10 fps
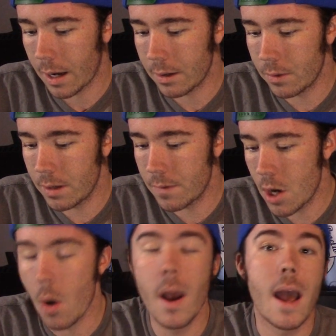I don't even
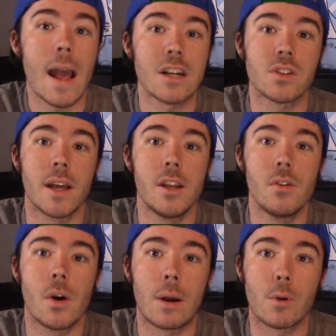know. Actually, I
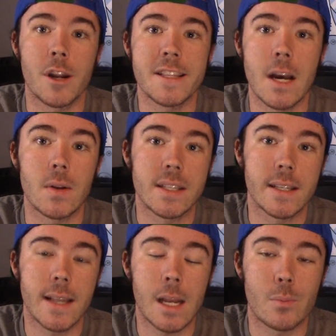do know. I wrote it down. It
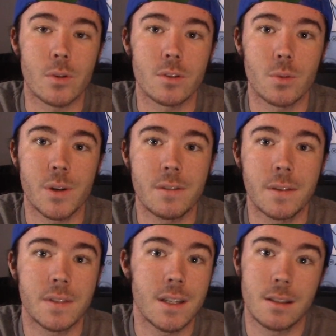says April
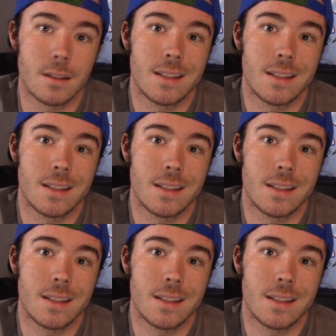2015.